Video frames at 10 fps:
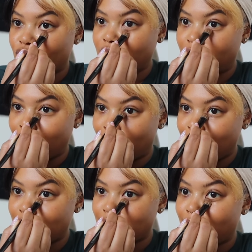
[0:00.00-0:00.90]
really
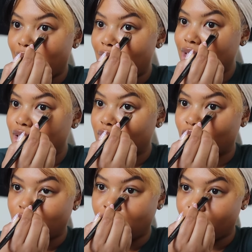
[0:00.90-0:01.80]
nice, and I just
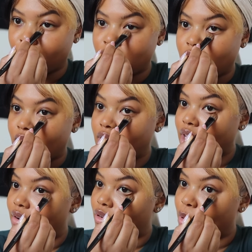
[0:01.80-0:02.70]
really appreciated
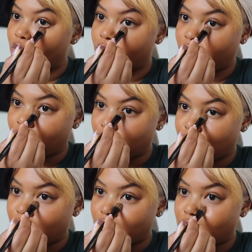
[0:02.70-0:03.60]
that from her
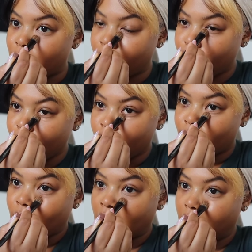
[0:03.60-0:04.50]
because
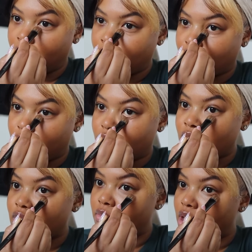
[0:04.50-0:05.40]

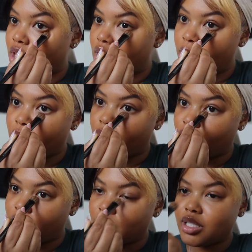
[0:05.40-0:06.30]
since me and her have been
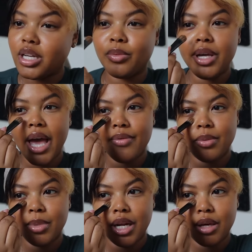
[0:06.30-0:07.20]
friends, like we
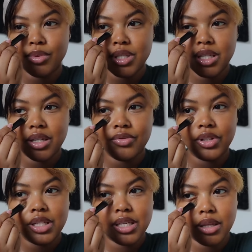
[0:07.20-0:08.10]
haven't been able to
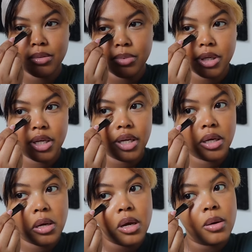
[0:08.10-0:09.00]
really
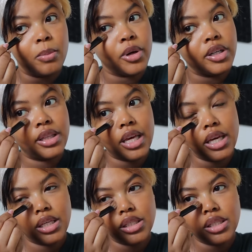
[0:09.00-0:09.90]
celebrate
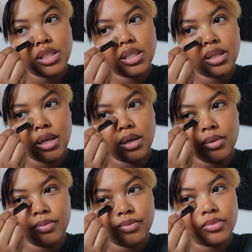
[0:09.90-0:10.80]
birthdays
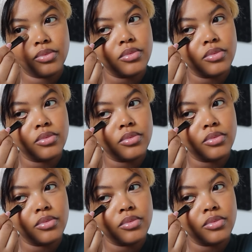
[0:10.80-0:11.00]
um,